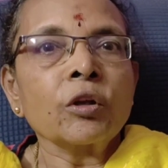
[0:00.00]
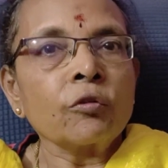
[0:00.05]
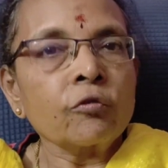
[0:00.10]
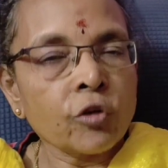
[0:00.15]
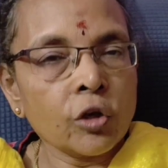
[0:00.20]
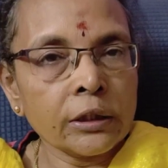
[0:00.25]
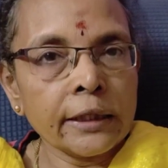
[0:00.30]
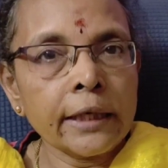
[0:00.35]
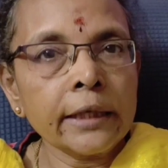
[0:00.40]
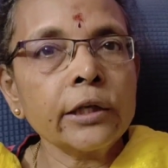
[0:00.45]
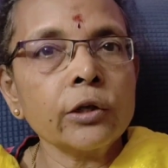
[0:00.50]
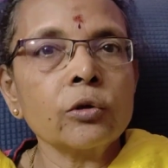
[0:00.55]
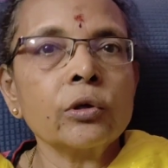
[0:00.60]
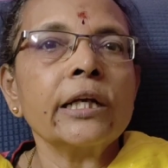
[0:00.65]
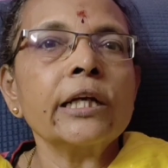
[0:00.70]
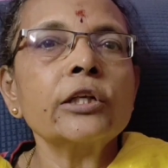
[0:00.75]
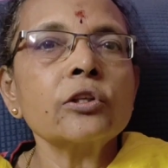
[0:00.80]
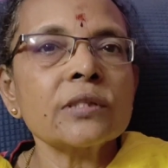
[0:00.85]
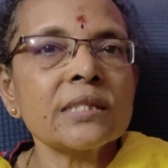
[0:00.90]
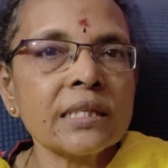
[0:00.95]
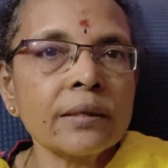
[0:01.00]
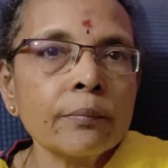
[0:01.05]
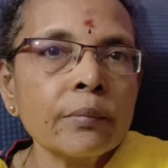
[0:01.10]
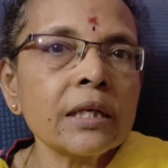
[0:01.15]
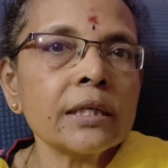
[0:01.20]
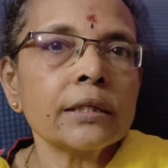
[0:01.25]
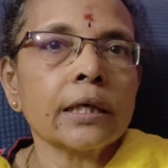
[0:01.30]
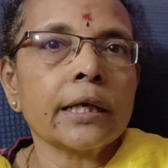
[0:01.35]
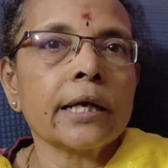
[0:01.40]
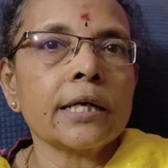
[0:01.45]
For that, you need to
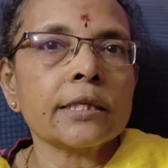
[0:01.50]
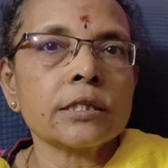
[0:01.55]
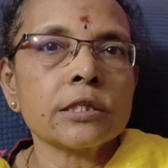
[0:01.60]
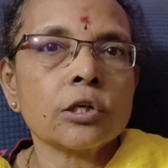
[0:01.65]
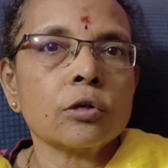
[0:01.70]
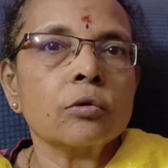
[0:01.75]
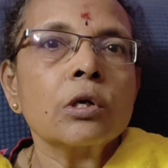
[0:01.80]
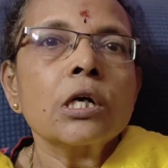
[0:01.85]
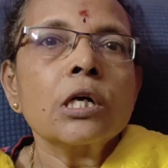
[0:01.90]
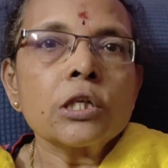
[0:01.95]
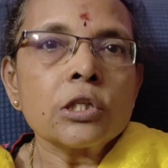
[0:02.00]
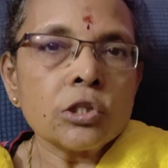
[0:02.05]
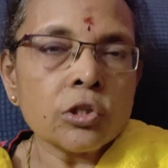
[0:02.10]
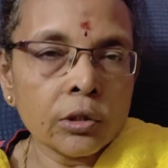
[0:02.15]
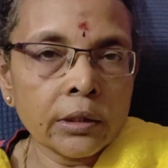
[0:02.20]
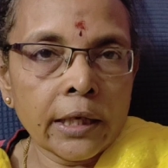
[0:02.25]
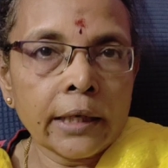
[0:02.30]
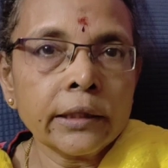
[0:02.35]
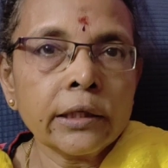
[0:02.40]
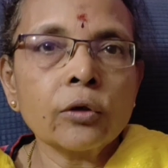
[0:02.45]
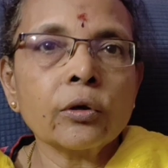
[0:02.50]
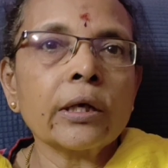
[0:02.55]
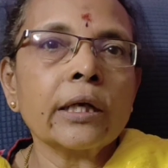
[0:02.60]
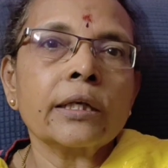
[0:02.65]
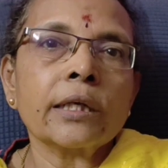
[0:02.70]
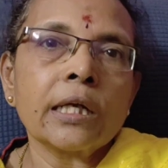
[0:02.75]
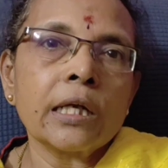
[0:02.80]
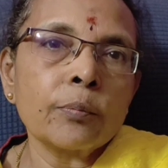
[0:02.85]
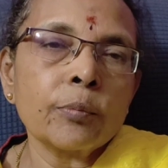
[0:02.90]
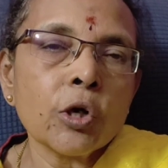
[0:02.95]
simmer the gas stove so that you
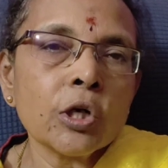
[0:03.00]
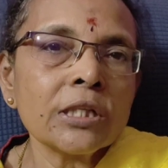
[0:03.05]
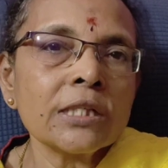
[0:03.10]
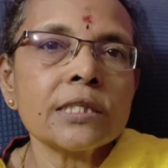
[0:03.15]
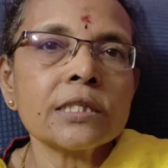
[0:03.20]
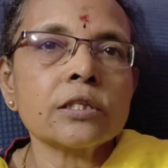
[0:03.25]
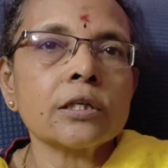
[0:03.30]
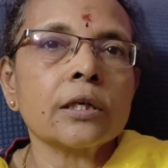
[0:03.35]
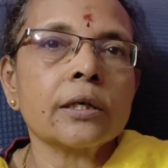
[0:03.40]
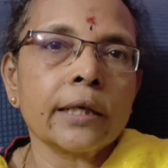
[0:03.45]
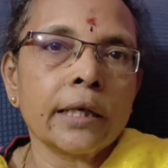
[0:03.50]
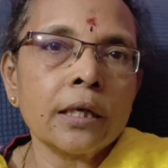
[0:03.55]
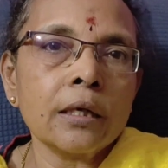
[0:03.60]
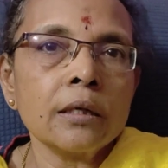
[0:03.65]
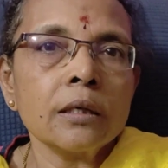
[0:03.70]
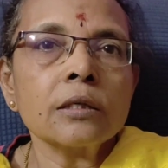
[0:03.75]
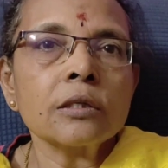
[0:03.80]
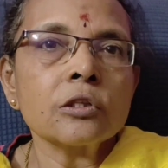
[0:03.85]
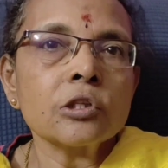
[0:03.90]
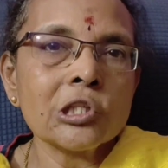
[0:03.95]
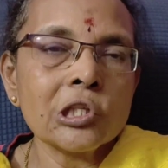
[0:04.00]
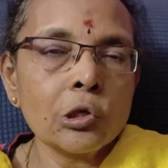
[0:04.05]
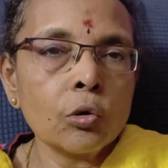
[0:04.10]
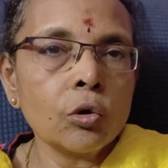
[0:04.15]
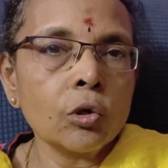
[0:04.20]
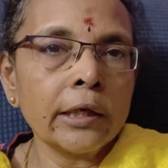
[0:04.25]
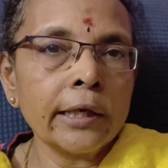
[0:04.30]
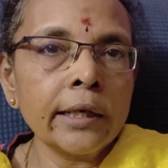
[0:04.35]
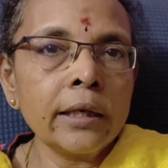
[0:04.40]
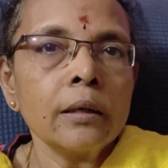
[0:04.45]
can keep on stirring
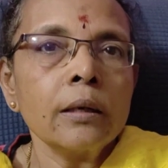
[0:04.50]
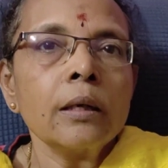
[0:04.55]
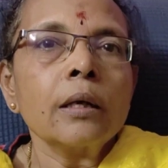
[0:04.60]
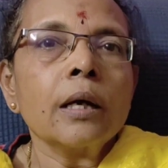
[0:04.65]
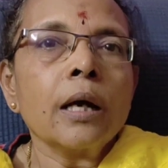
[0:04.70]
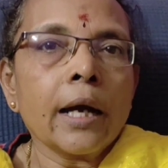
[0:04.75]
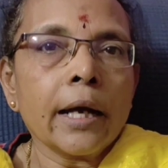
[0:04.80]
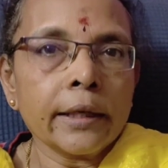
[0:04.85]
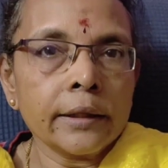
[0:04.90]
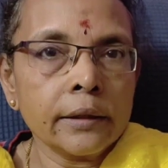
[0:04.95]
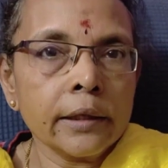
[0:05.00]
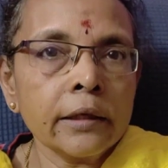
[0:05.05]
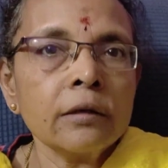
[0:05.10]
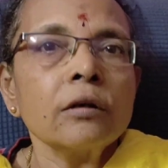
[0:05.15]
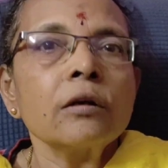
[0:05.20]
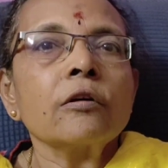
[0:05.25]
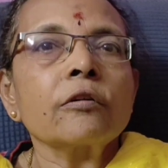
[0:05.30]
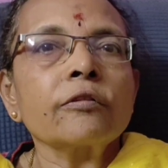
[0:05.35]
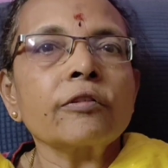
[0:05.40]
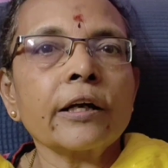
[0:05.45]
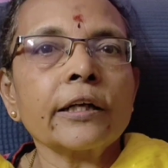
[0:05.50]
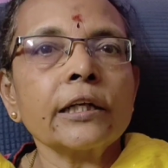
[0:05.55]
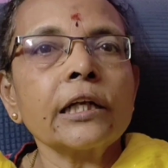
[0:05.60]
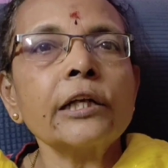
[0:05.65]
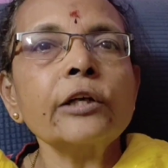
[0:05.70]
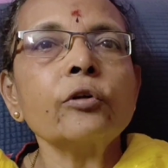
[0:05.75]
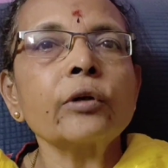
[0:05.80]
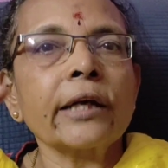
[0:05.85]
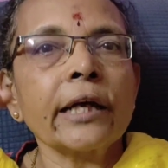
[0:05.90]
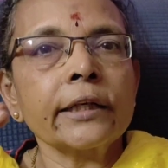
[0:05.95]
slowly and then
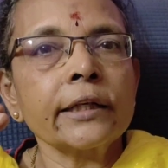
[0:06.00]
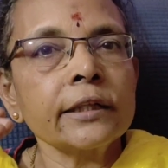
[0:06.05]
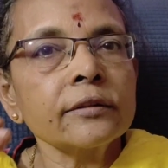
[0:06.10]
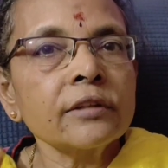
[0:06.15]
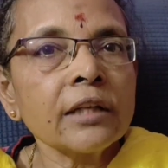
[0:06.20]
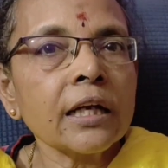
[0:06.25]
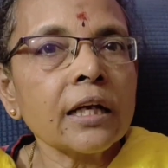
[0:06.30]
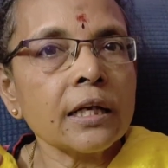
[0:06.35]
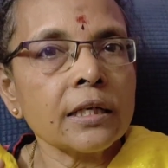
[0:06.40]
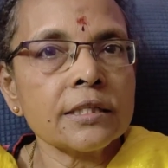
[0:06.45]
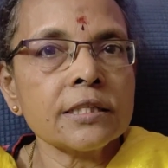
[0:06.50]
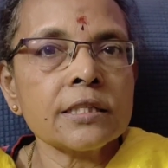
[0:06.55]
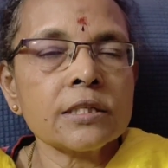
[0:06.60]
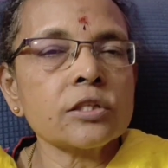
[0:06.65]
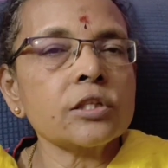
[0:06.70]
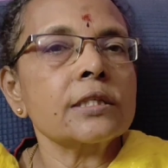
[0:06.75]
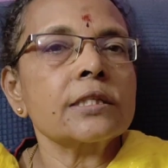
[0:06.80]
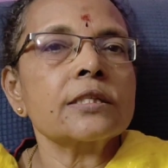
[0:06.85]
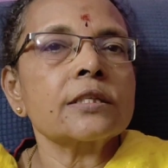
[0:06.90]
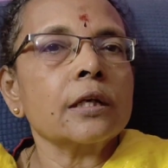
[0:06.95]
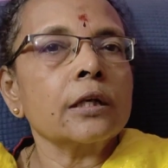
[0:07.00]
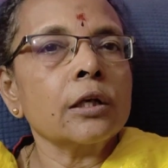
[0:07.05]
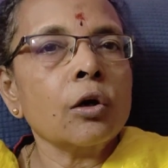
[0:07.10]
finally you get a thick consistency.